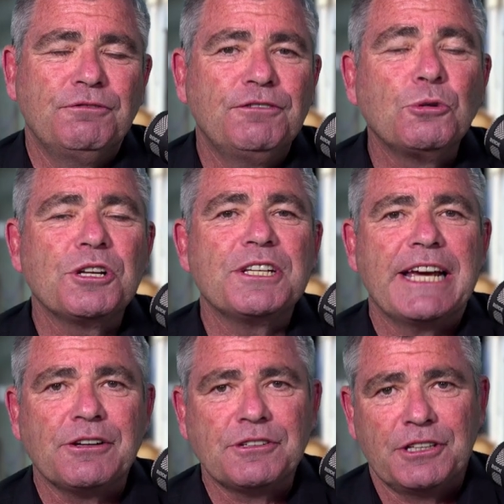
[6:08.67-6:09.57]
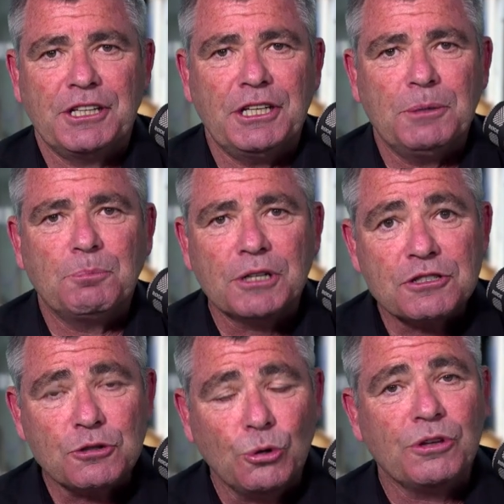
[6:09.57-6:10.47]
filter down to the
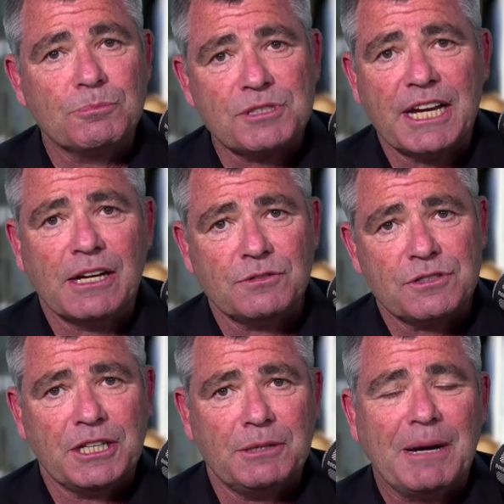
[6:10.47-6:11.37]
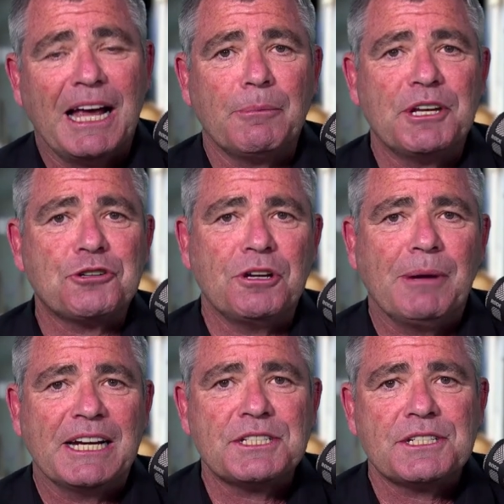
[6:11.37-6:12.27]
press corps themselves, the parliamentary
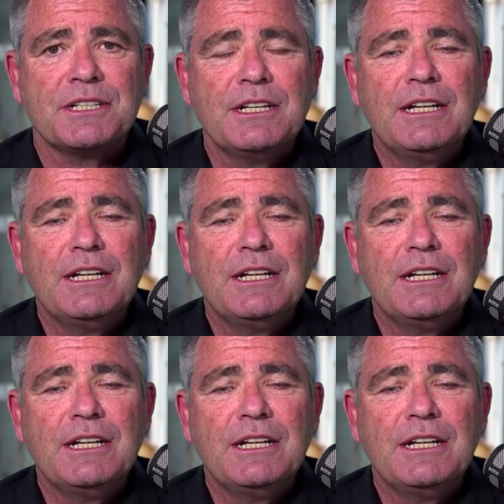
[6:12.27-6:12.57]
based